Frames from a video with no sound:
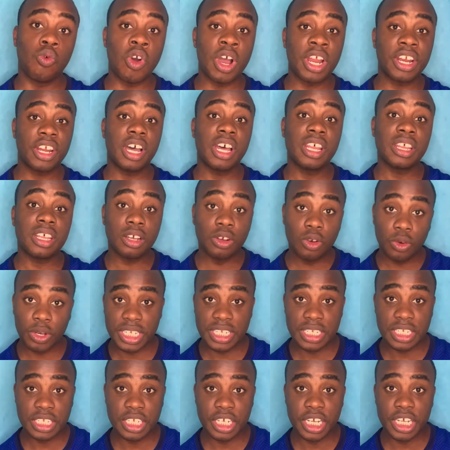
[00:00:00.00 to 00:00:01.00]
what other
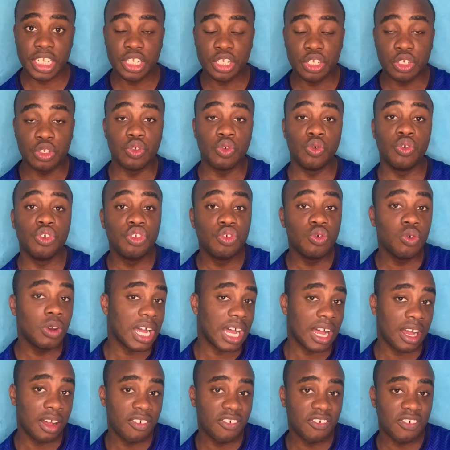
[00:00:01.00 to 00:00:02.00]
questions do you
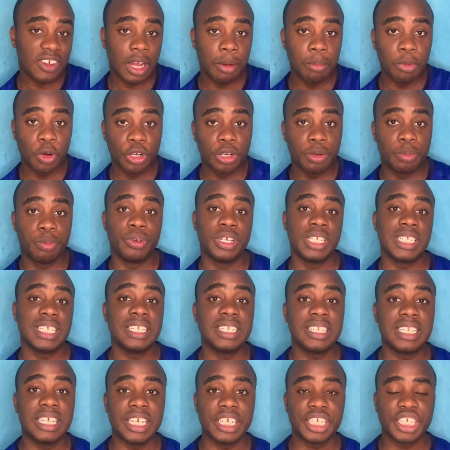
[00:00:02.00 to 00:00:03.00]
have about the
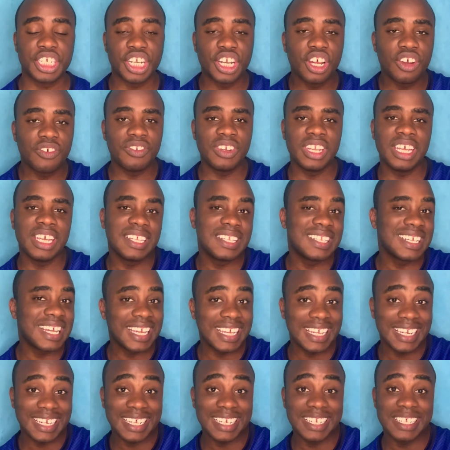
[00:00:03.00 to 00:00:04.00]
presentation of data
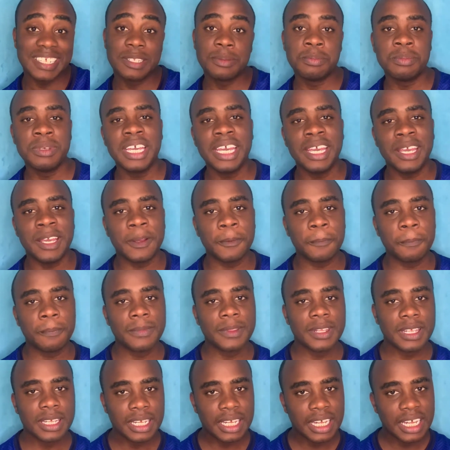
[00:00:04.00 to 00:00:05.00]
in an S B A?
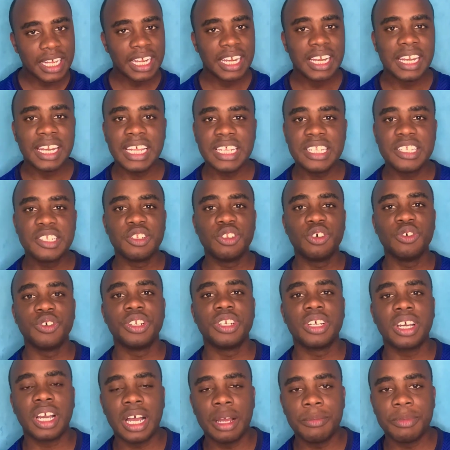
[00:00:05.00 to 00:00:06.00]
Let's know in
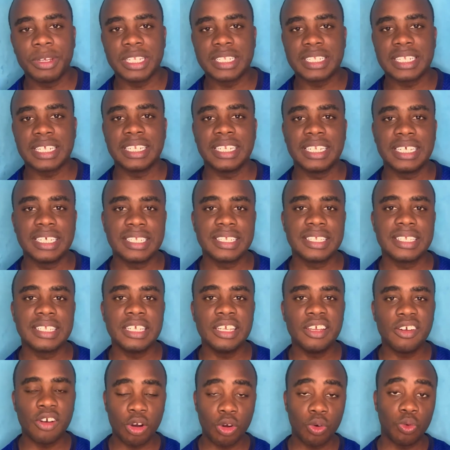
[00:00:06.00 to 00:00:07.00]
the comments and let's
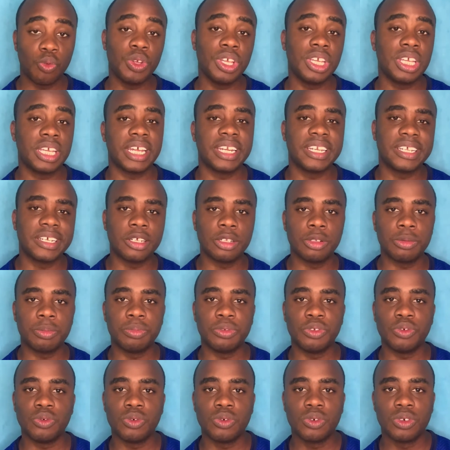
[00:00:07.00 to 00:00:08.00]
see how we can help
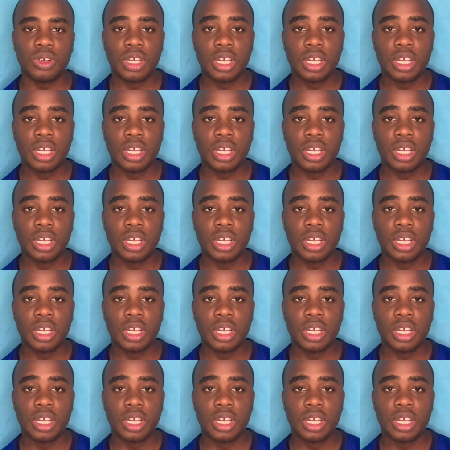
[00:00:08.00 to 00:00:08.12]
you.